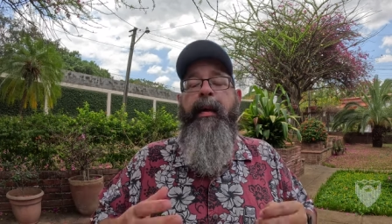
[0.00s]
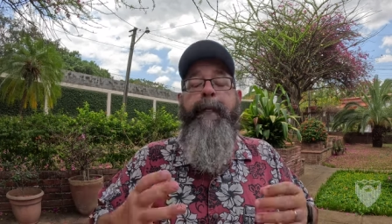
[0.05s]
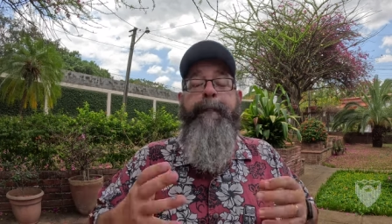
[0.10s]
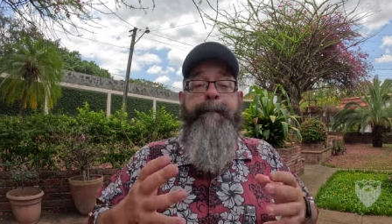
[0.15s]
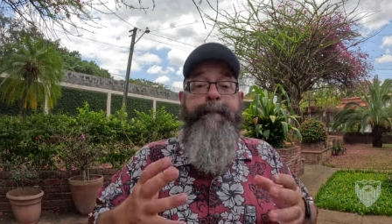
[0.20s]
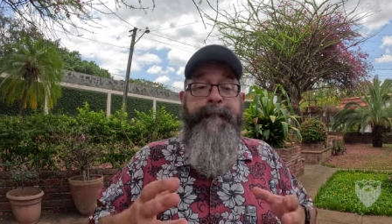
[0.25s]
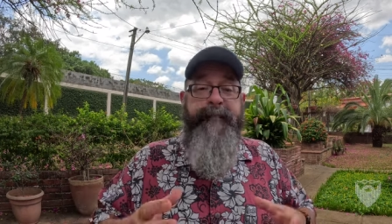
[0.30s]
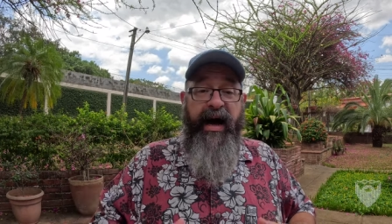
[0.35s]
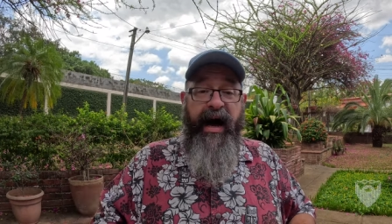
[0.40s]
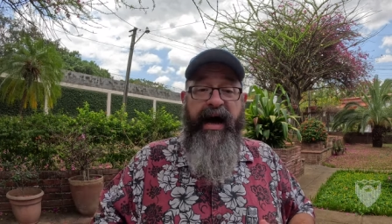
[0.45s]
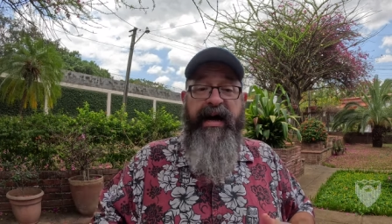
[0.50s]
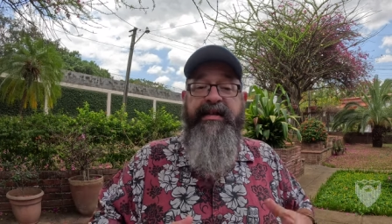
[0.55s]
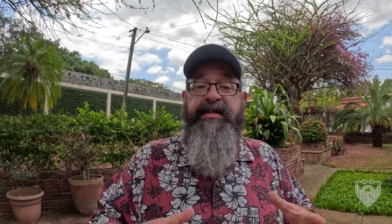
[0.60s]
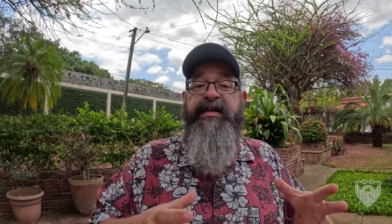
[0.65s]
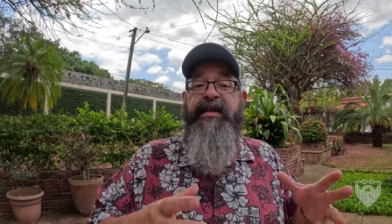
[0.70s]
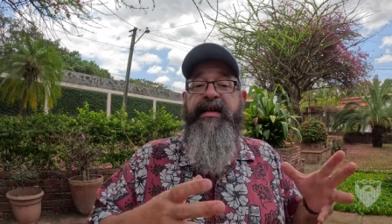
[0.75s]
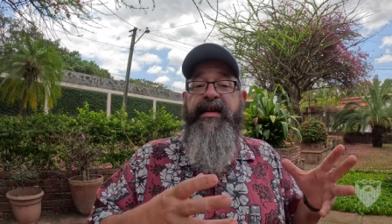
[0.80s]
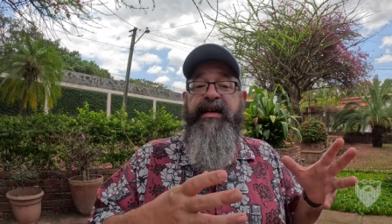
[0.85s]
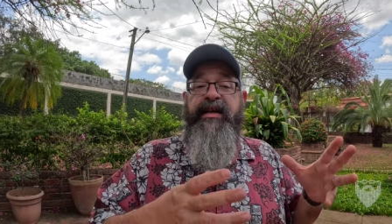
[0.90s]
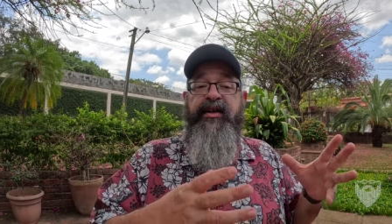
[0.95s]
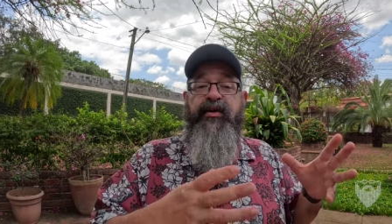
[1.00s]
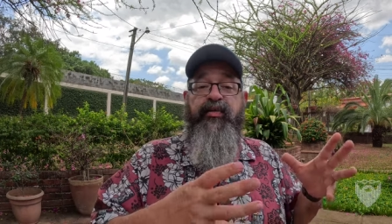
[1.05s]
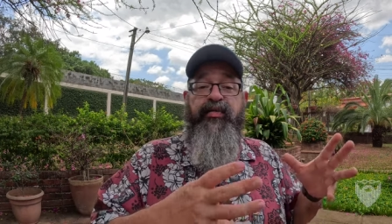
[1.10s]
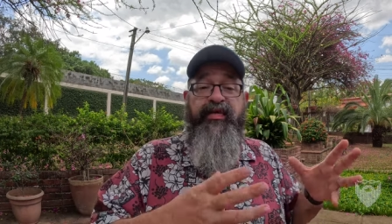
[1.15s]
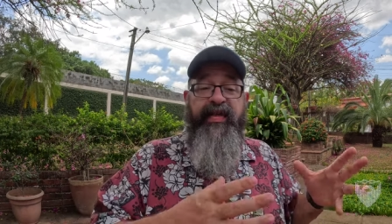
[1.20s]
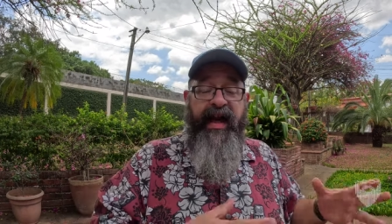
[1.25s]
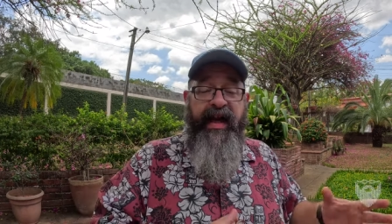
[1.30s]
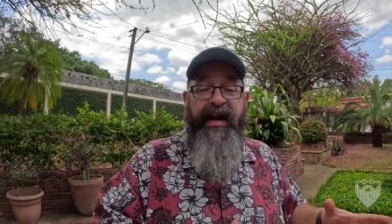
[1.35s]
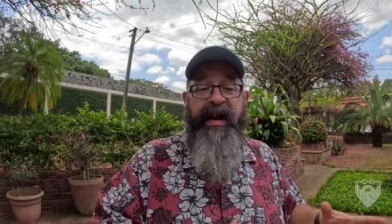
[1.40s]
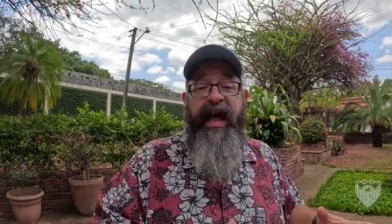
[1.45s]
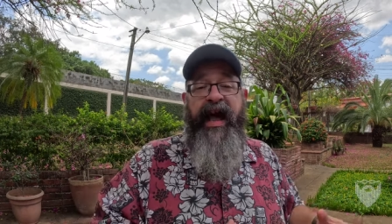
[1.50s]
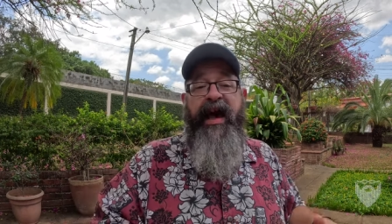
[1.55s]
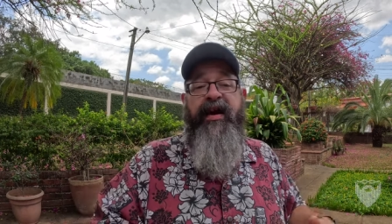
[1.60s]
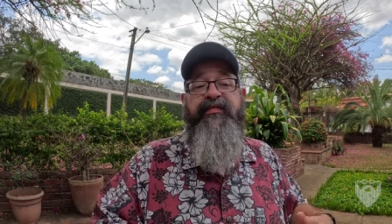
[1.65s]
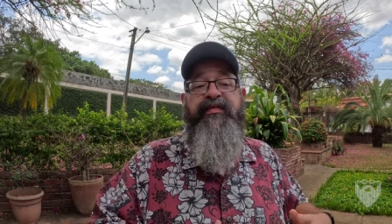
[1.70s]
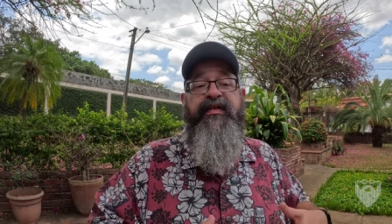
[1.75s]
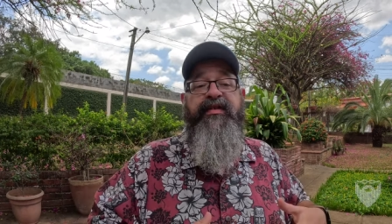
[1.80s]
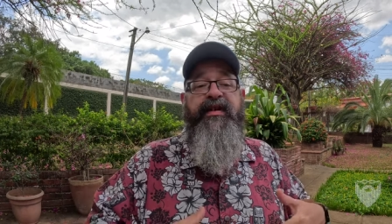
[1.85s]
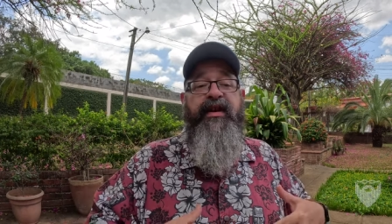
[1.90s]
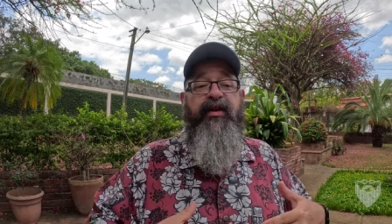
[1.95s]
But you then
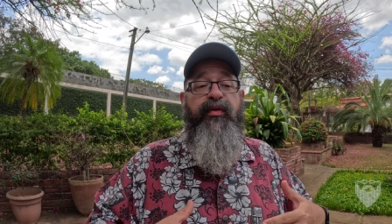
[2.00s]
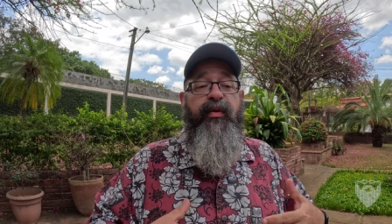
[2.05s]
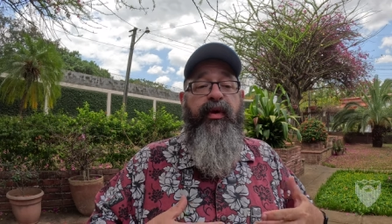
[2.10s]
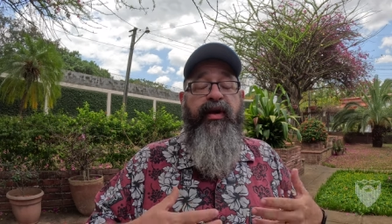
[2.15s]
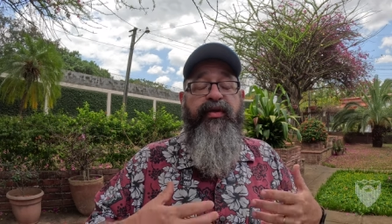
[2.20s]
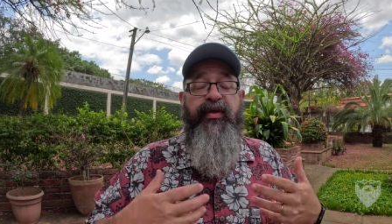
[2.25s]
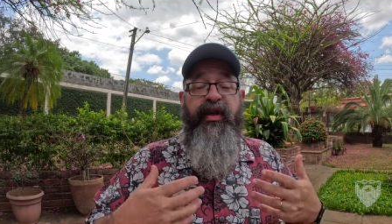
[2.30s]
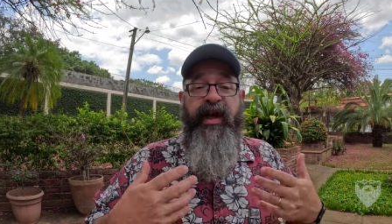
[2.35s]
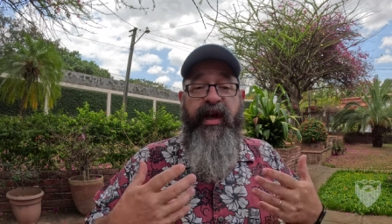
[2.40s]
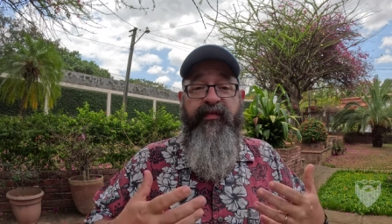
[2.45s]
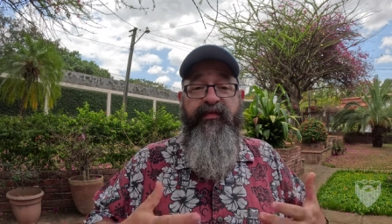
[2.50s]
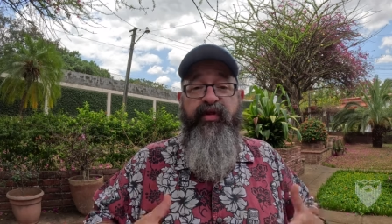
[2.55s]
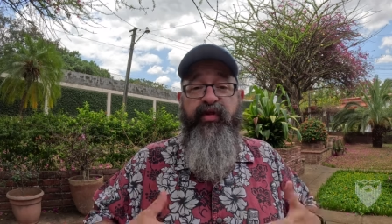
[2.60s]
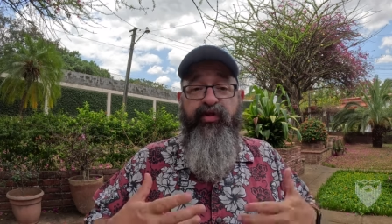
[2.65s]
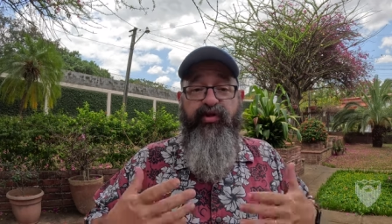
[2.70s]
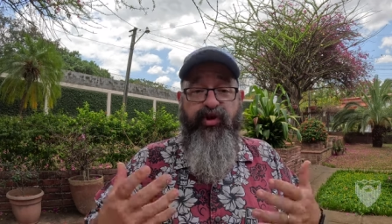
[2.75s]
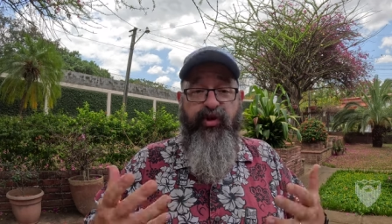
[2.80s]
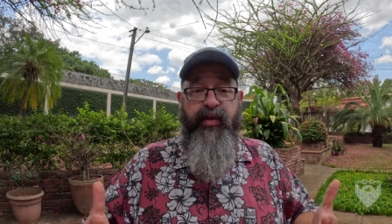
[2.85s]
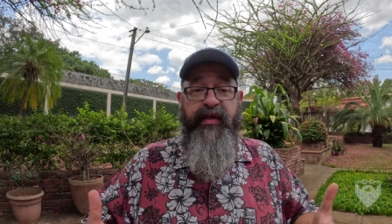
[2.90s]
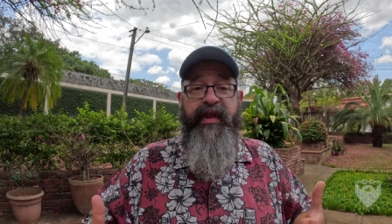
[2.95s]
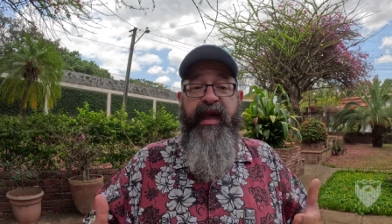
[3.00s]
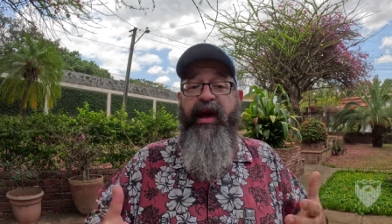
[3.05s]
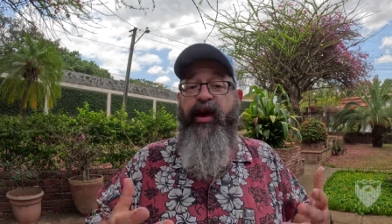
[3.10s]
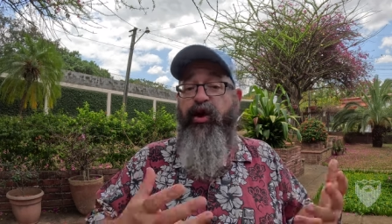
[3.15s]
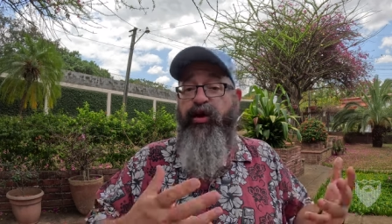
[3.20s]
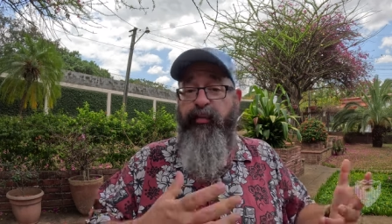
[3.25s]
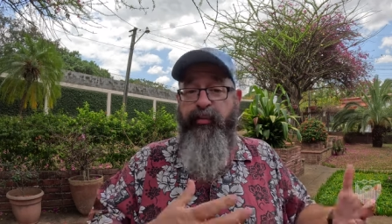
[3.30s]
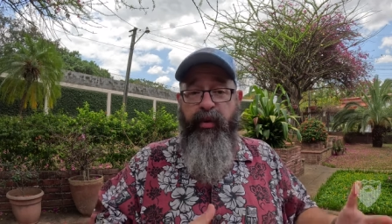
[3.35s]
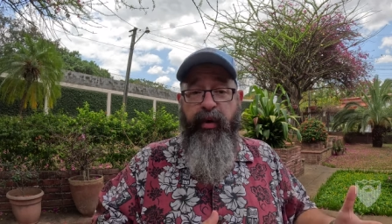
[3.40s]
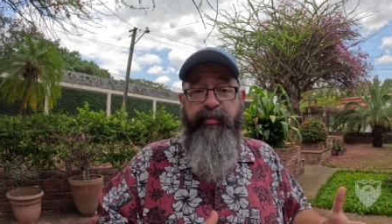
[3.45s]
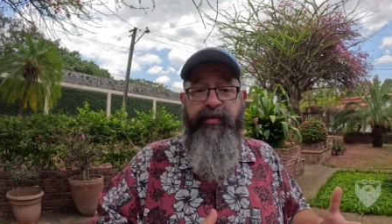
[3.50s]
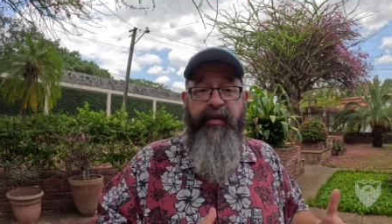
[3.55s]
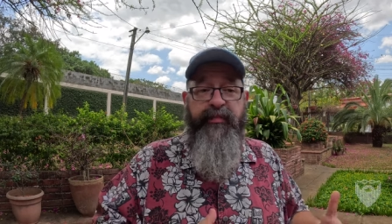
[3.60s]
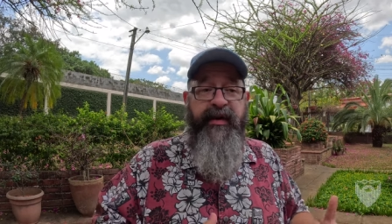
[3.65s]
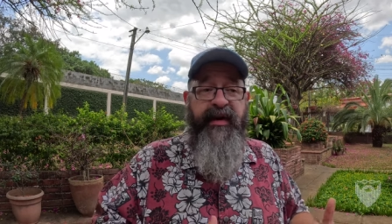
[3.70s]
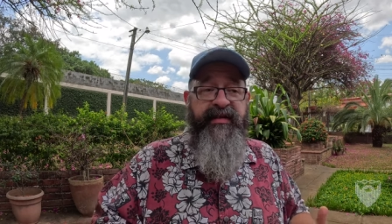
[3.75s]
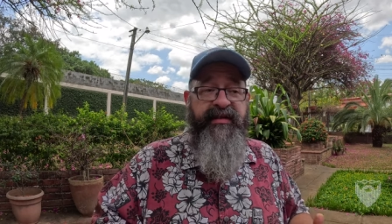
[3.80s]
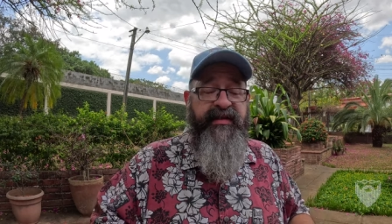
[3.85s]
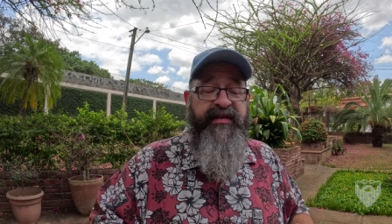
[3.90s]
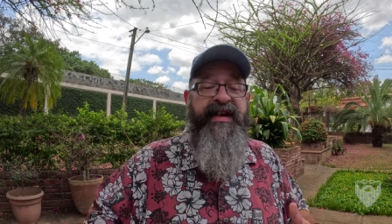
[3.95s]
have to deal with, if you're doing that on a permanent
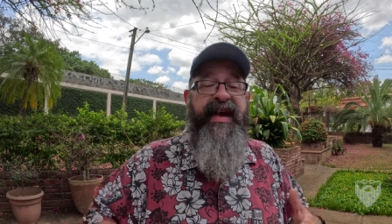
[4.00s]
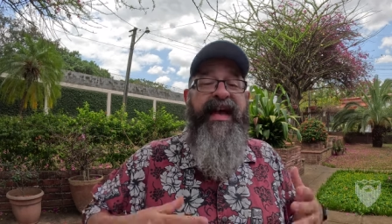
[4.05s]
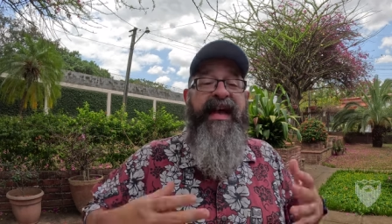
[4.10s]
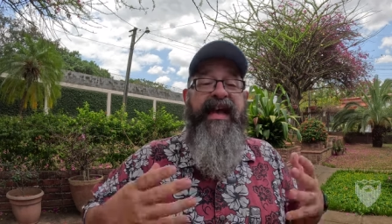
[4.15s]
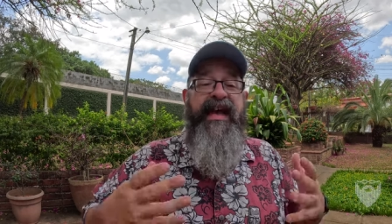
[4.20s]
basis,